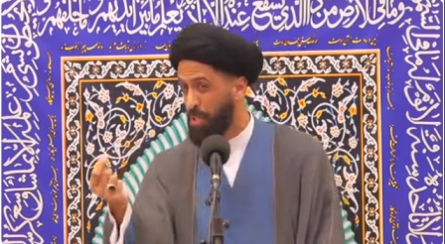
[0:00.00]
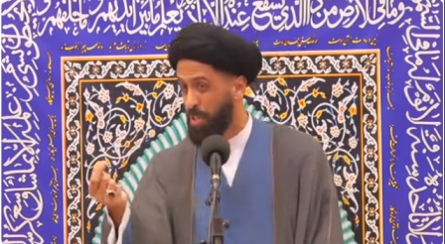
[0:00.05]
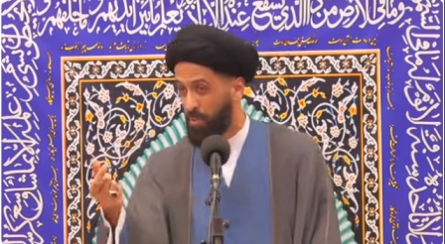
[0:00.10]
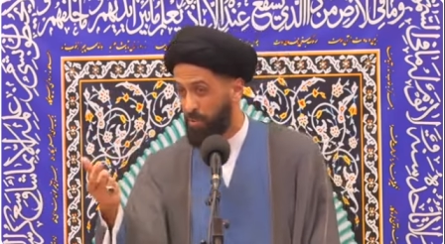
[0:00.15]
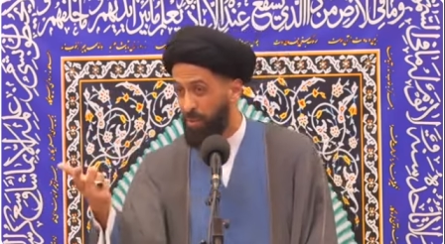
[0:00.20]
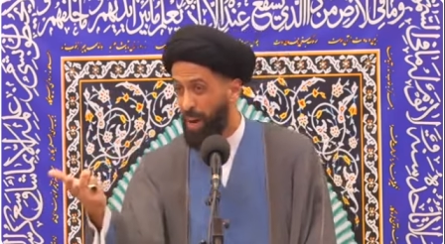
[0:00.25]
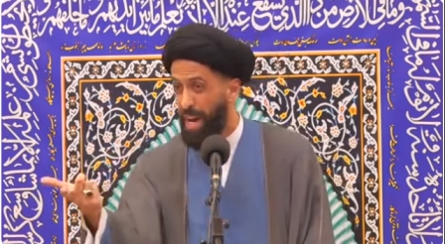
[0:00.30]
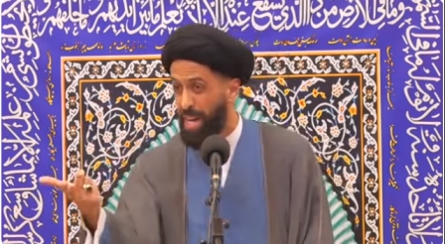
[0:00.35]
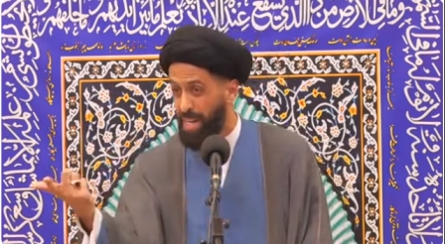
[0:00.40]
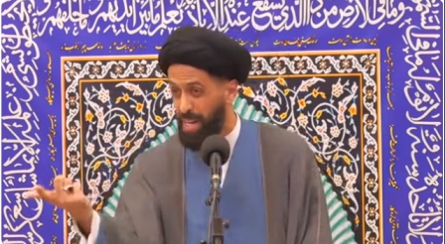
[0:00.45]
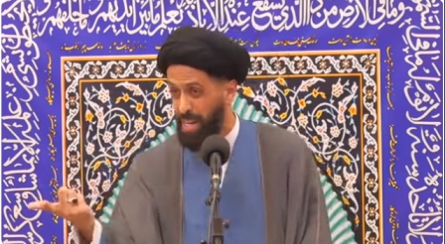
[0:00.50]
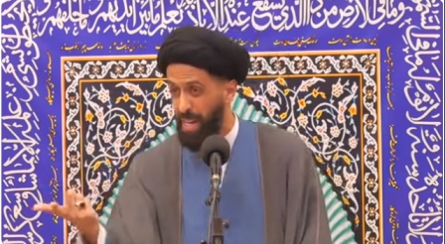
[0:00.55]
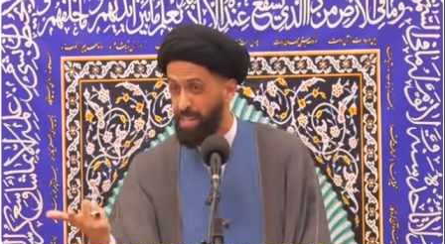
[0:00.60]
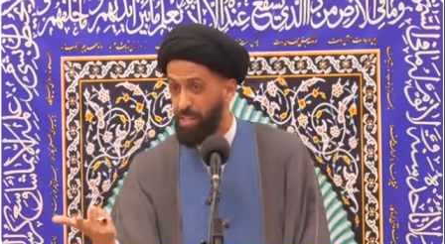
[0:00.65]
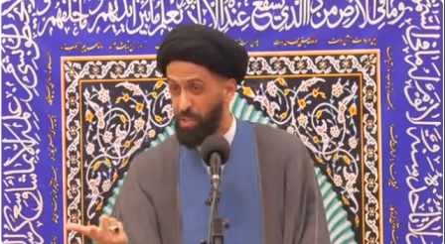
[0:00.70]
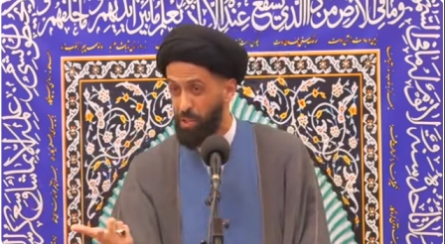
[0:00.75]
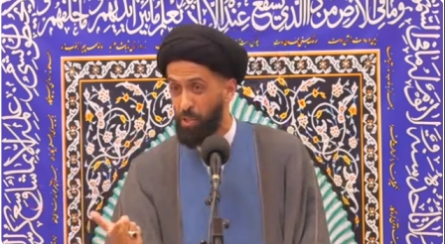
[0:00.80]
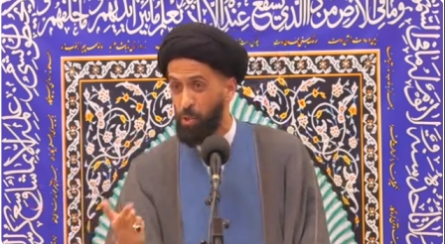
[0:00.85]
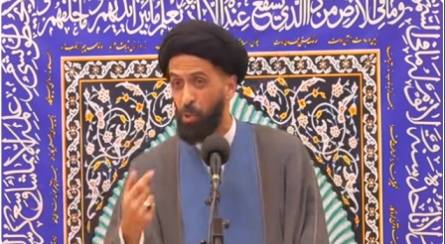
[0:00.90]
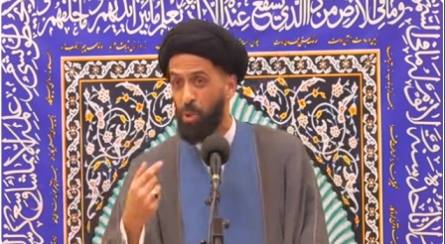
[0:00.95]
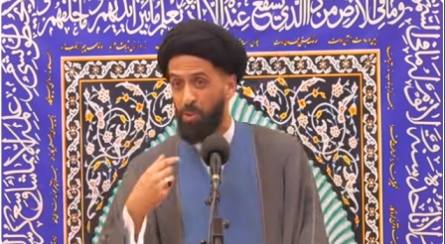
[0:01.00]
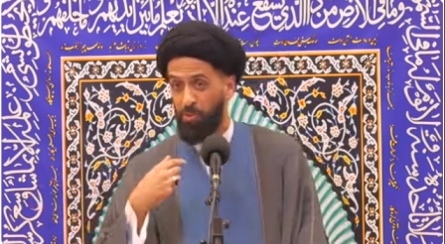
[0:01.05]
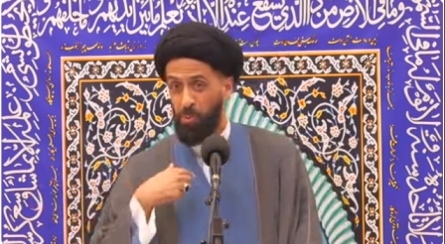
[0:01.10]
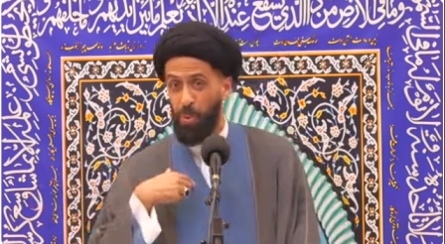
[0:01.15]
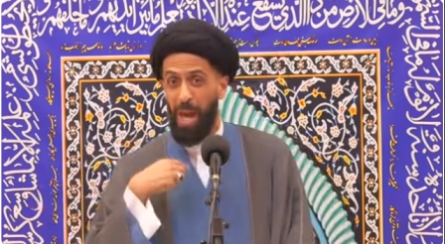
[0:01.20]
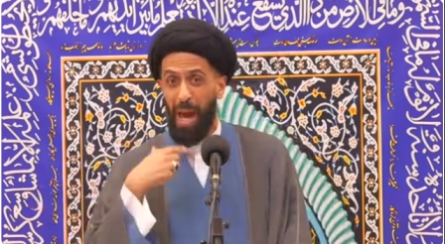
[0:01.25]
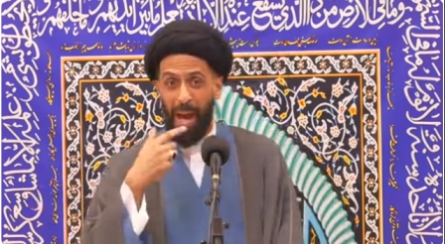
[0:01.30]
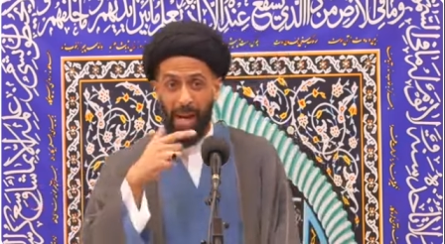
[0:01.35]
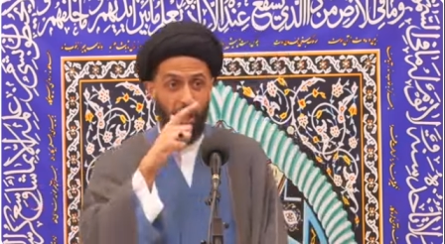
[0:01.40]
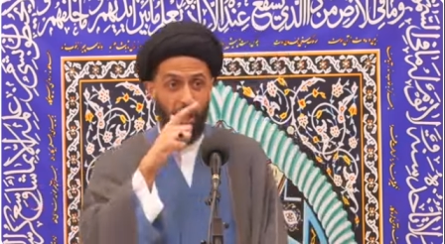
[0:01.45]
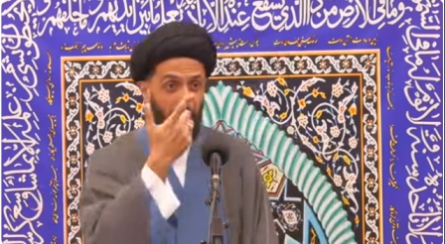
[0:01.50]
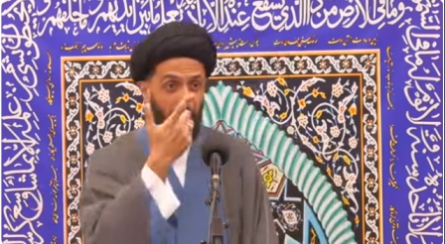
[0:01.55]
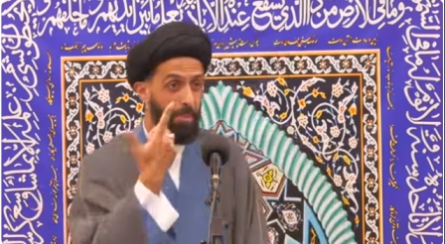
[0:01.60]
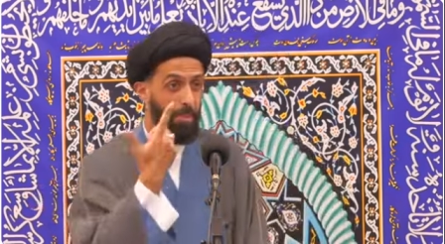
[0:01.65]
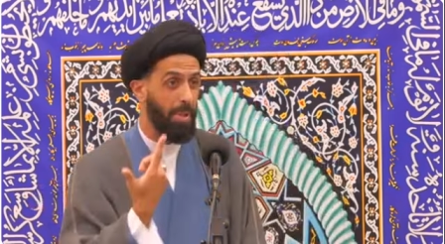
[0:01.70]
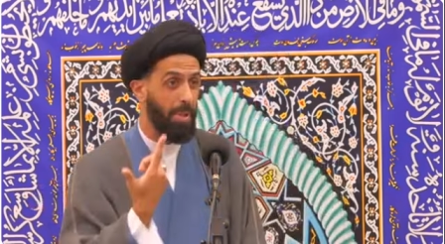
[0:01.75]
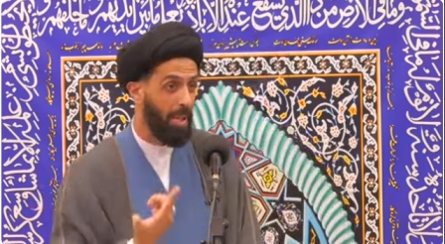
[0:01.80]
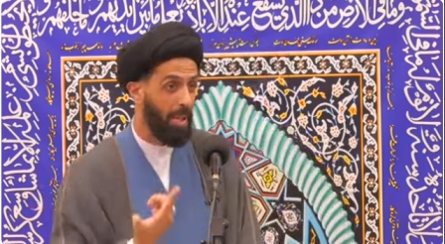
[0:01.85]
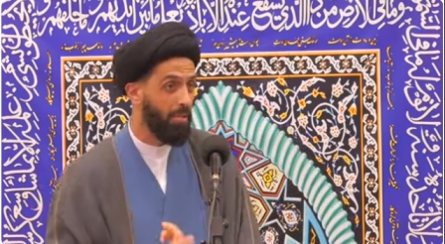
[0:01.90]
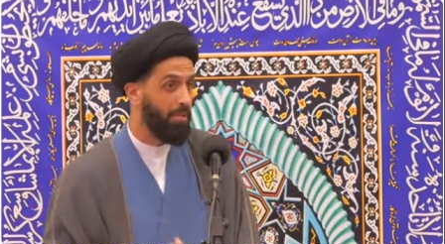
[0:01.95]
to fight against you if we actually
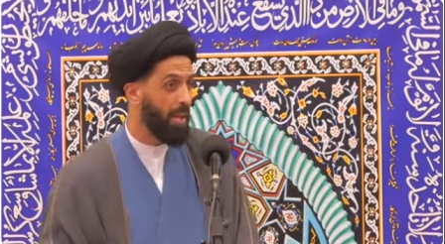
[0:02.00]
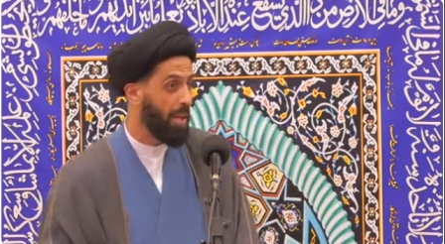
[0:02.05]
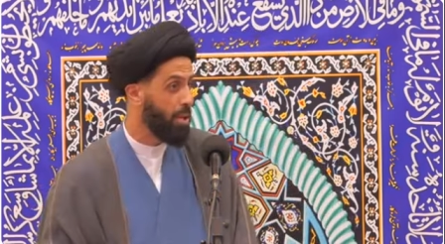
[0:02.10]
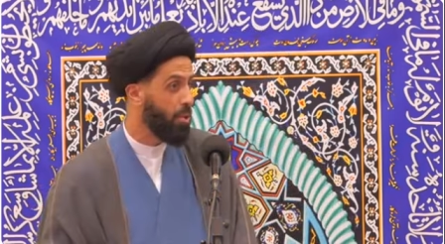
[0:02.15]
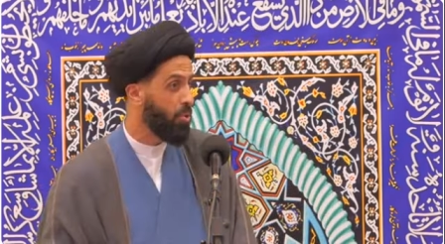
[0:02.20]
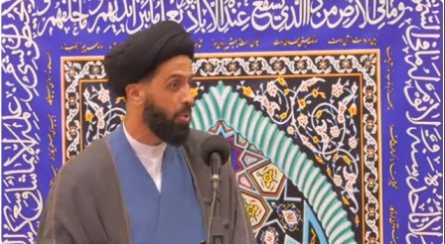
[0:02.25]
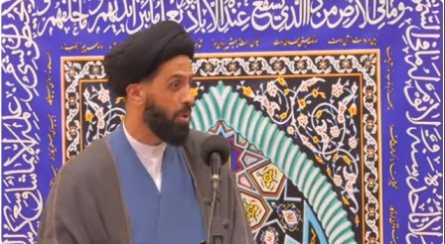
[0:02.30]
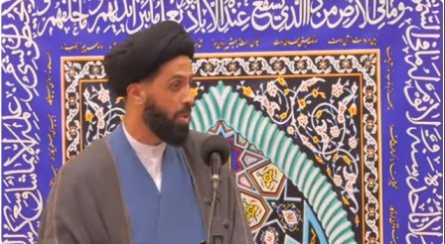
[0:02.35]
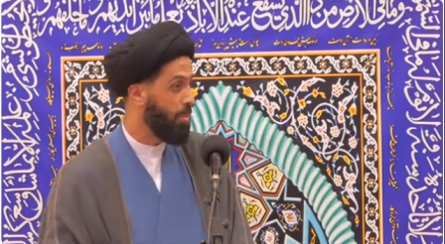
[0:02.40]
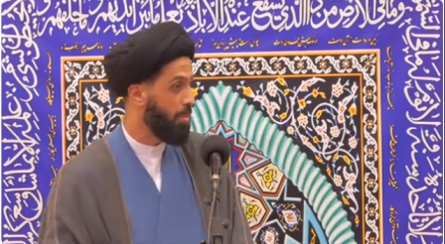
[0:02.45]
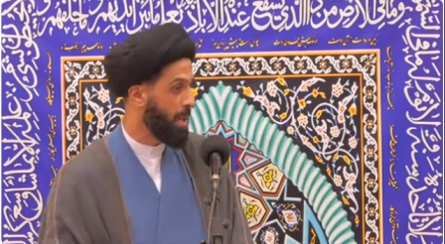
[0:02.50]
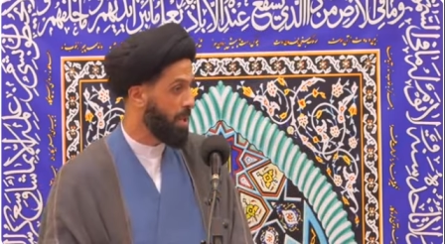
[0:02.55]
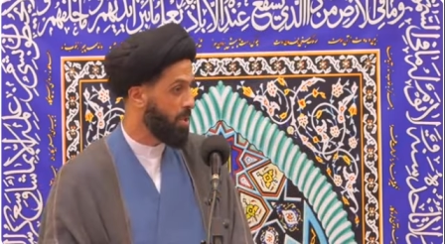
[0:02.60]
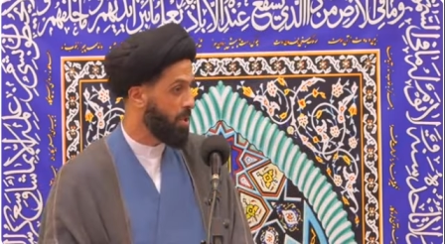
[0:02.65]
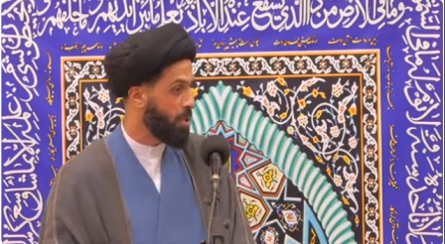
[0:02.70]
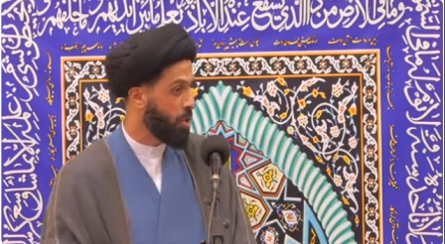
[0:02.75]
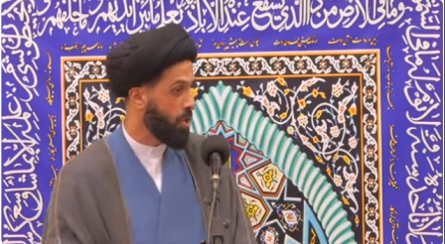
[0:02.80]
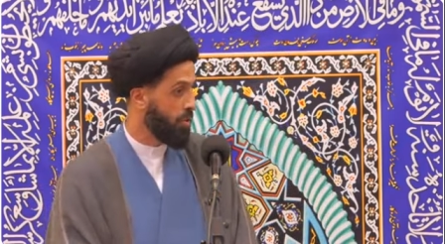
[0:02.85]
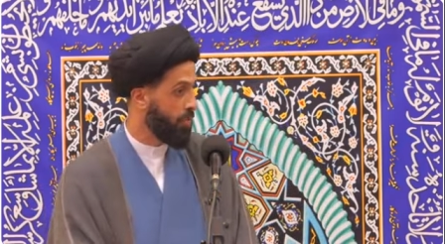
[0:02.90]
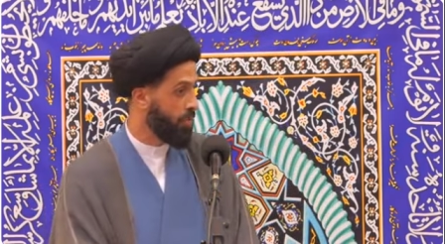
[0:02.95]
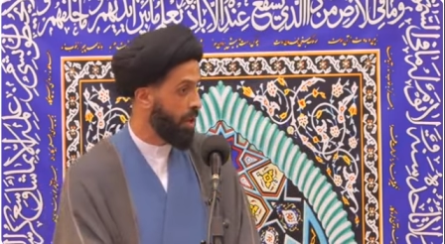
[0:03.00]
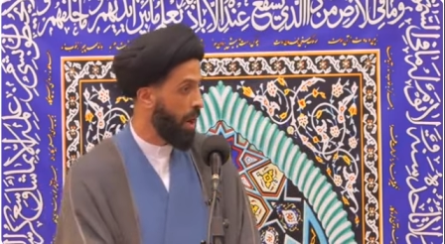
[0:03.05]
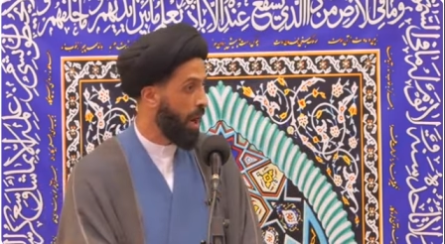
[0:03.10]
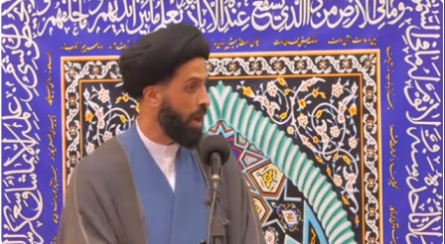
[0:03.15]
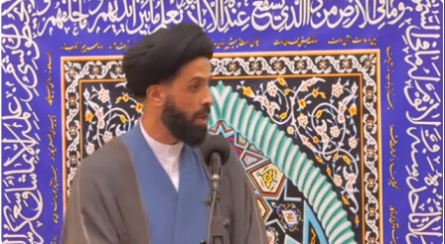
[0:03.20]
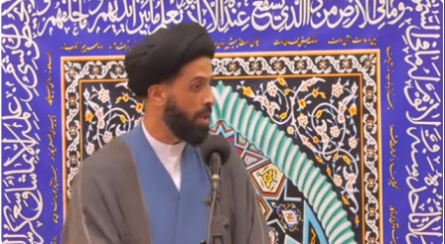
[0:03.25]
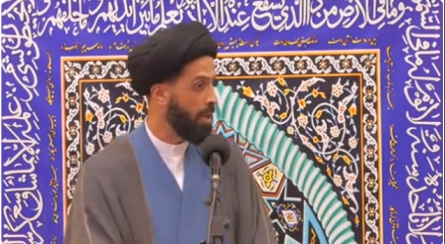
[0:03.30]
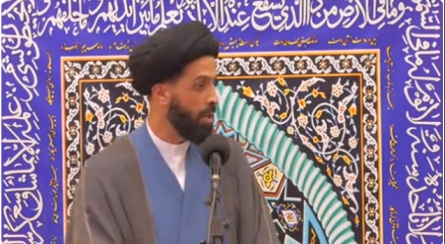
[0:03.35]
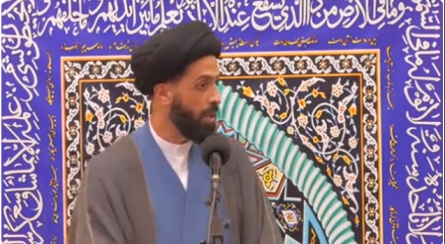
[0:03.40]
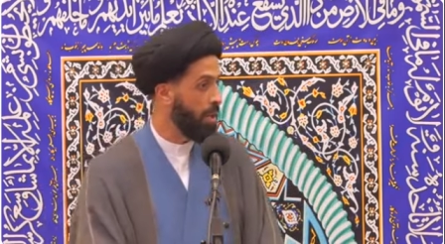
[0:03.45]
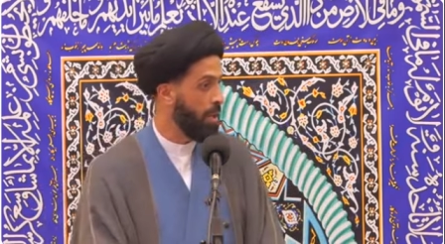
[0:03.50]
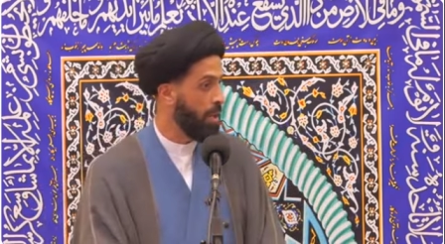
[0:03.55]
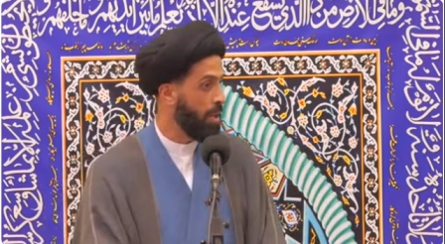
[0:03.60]
believed that you were the messenger of God?